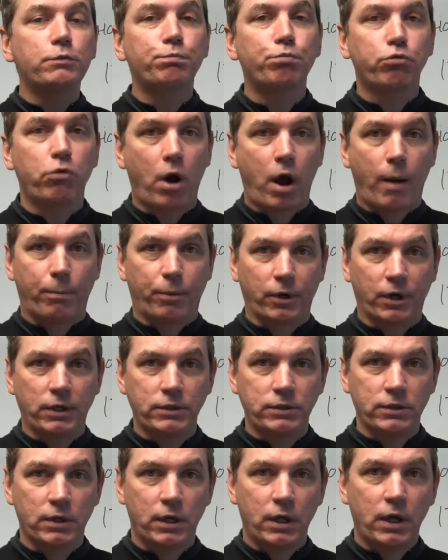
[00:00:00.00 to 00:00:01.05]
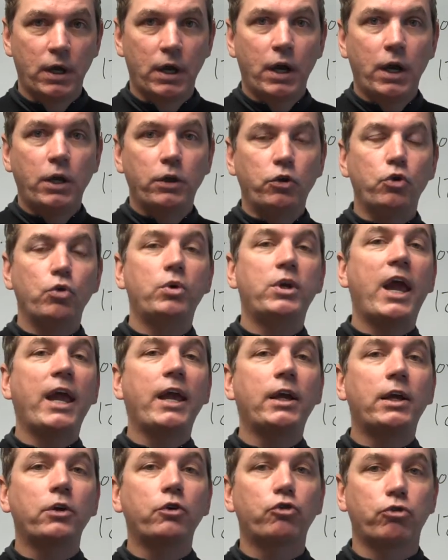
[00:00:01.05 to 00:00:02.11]
properties, you
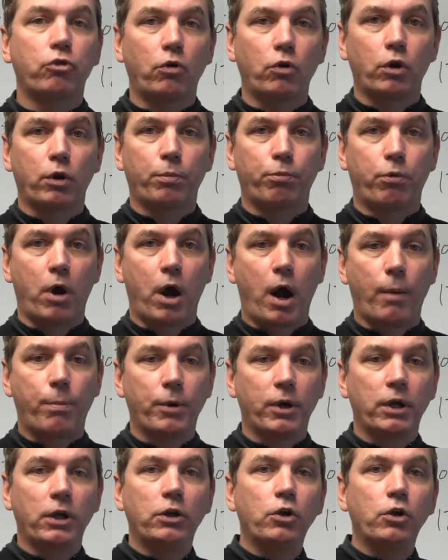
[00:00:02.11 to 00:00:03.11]
gain control of the property,